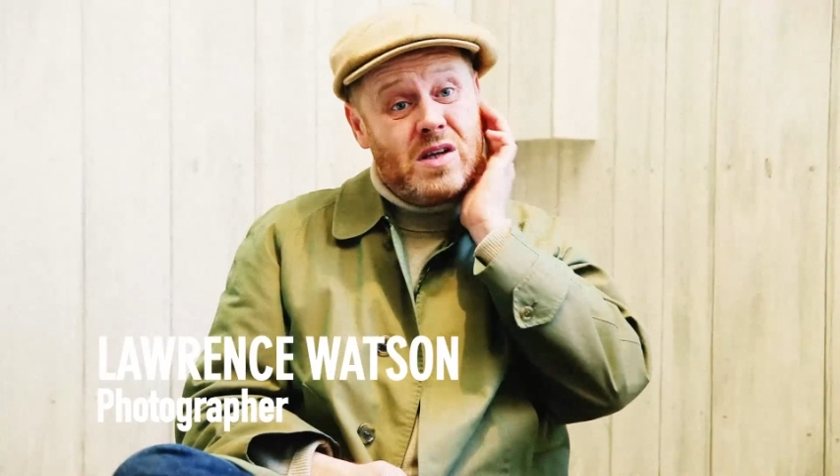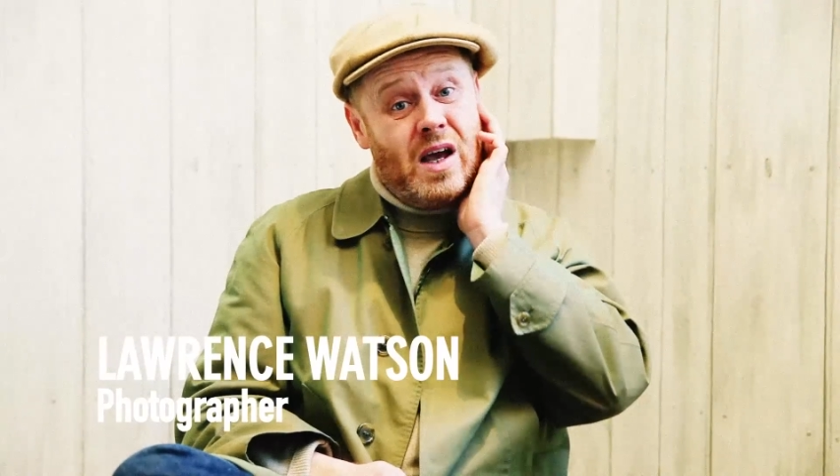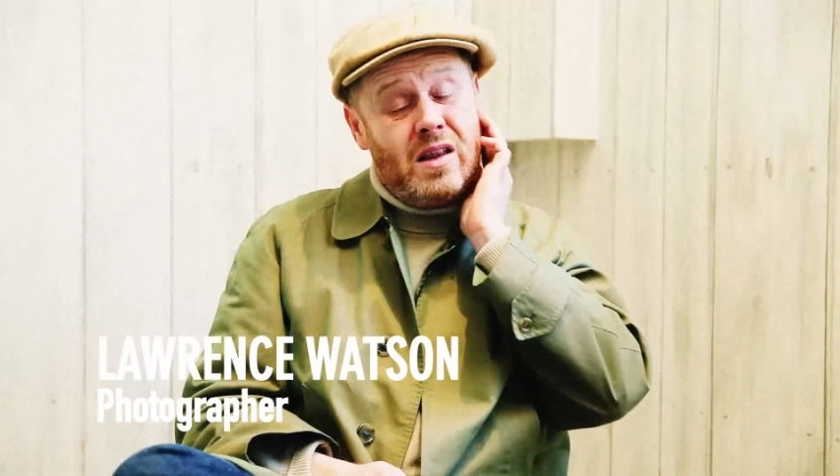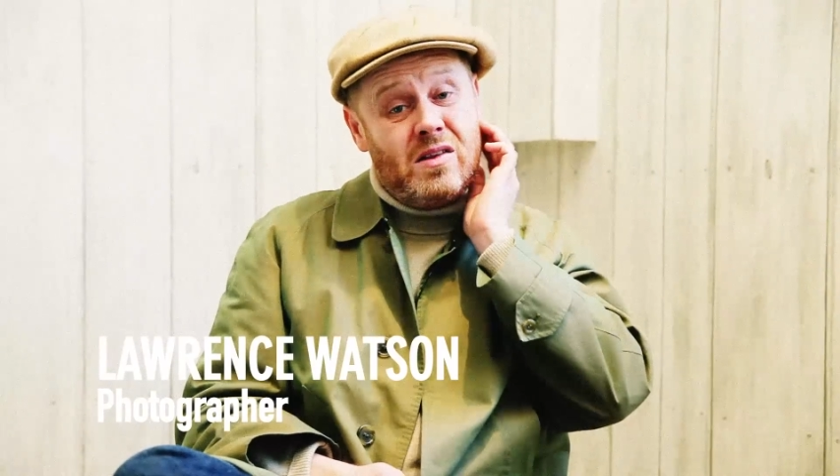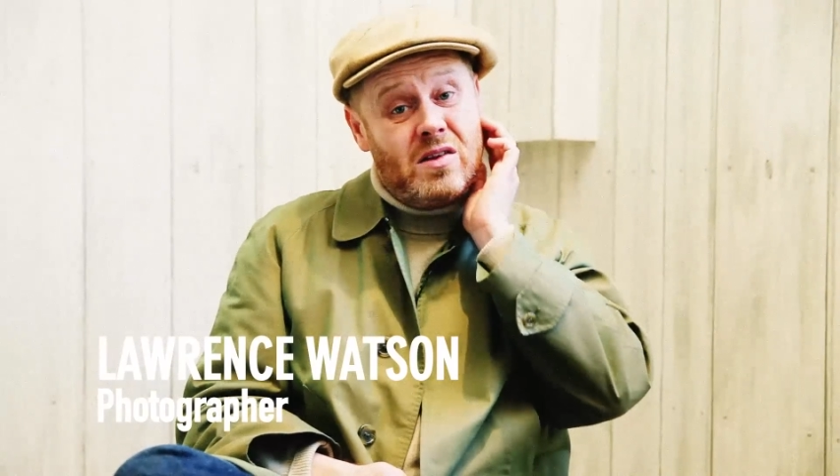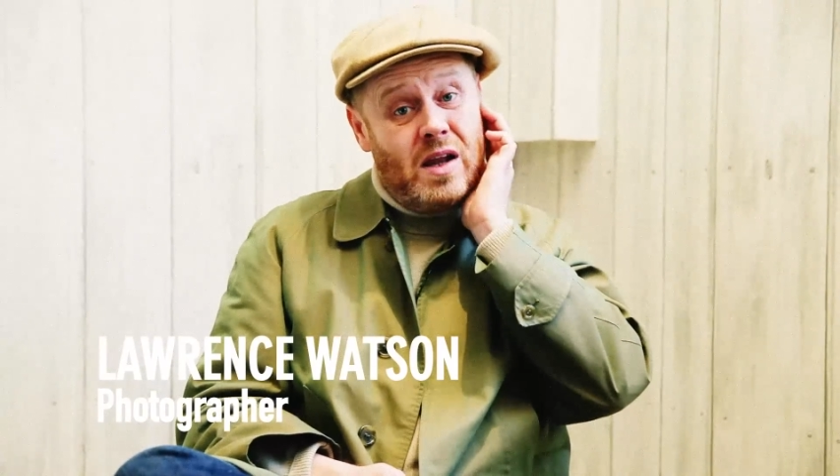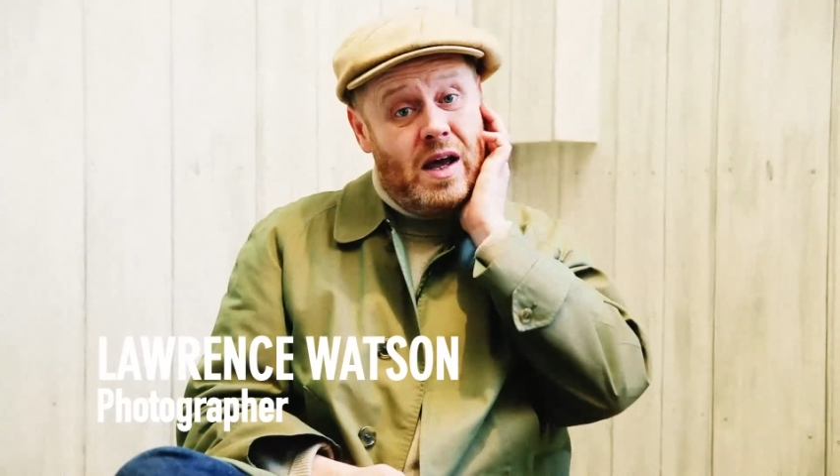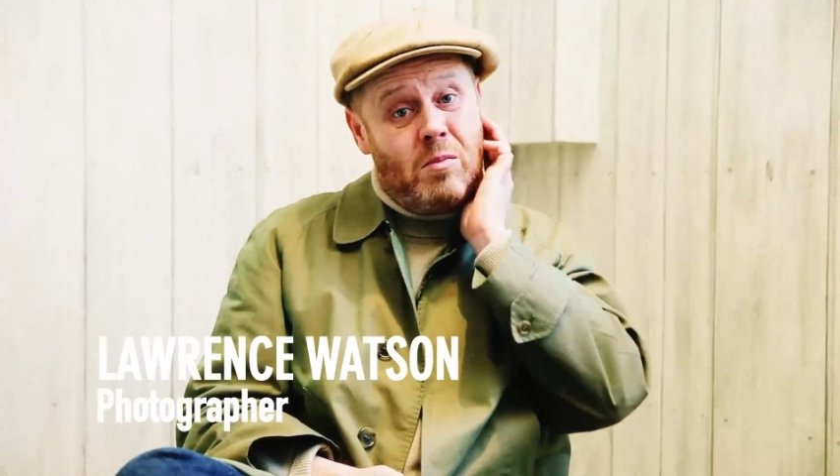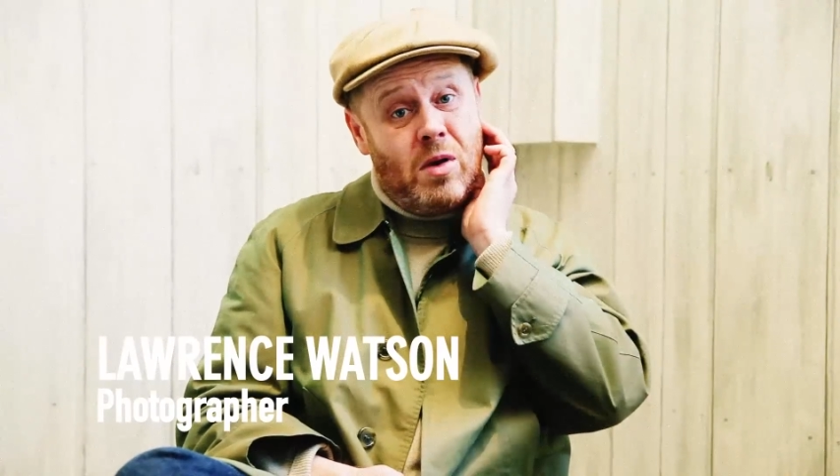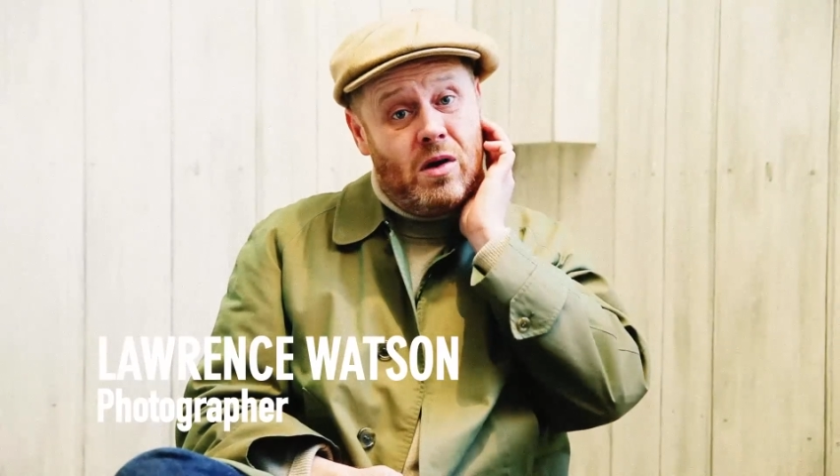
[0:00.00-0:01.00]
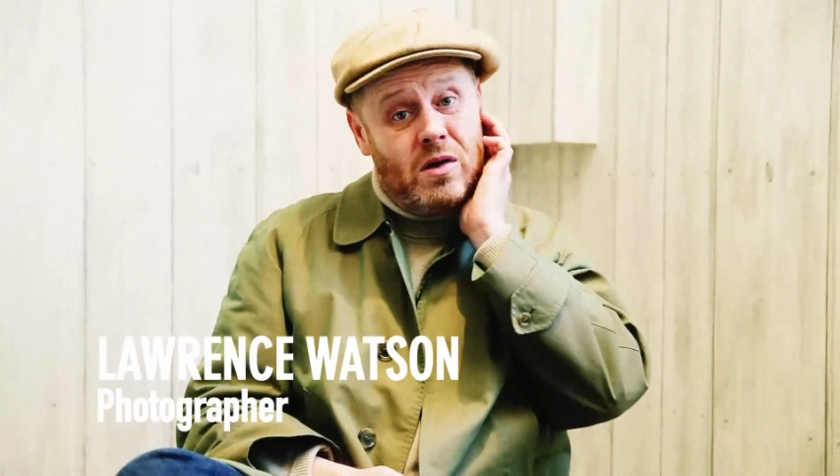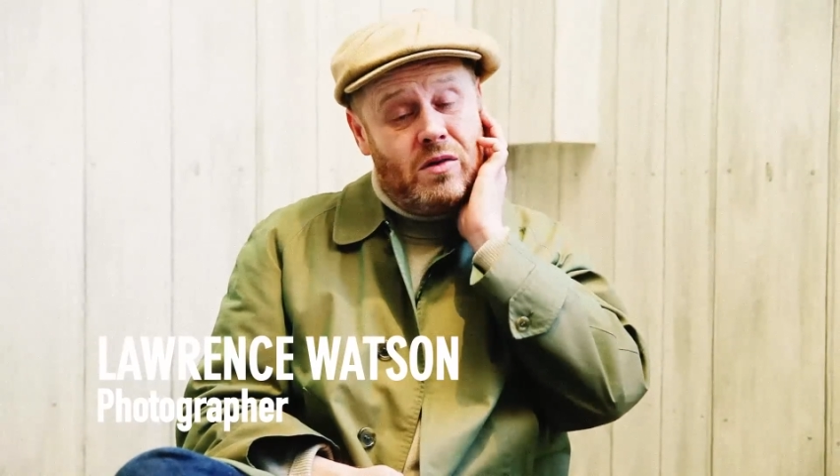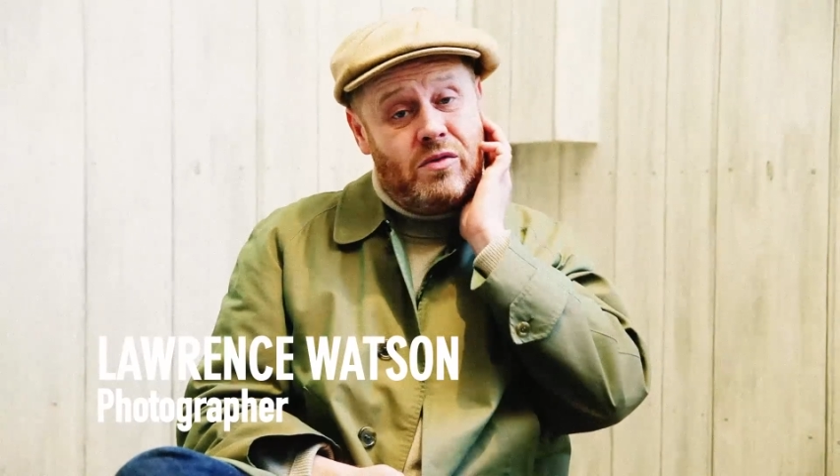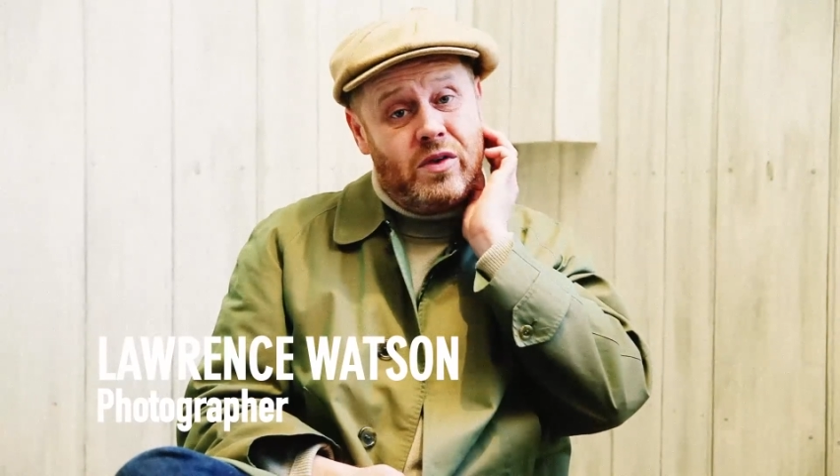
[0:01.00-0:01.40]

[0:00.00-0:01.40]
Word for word: and to the latter part of